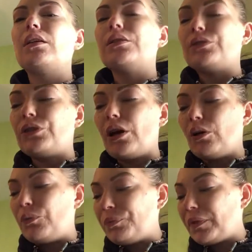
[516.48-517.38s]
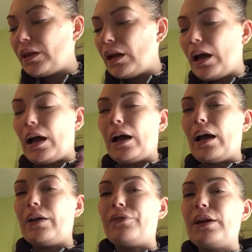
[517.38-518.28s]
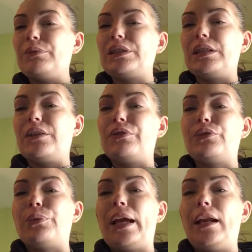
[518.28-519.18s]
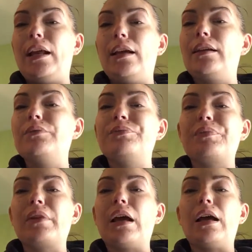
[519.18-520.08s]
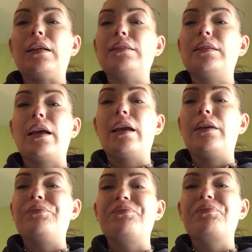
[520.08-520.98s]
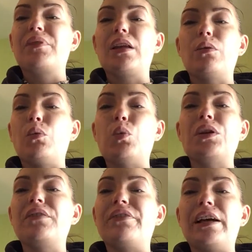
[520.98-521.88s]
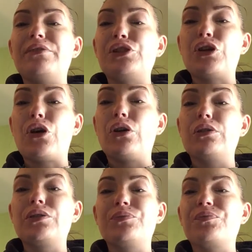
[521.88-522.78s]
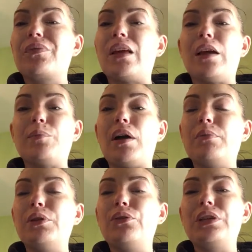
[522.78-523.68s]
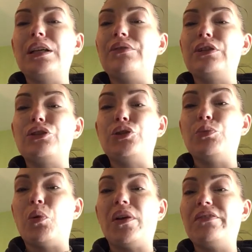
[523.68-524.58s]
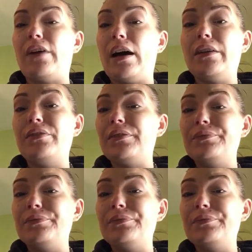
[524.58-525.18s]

So if I was to give it a rating on, say, 1 to 5 stars, I'd probably only give it a 2.5.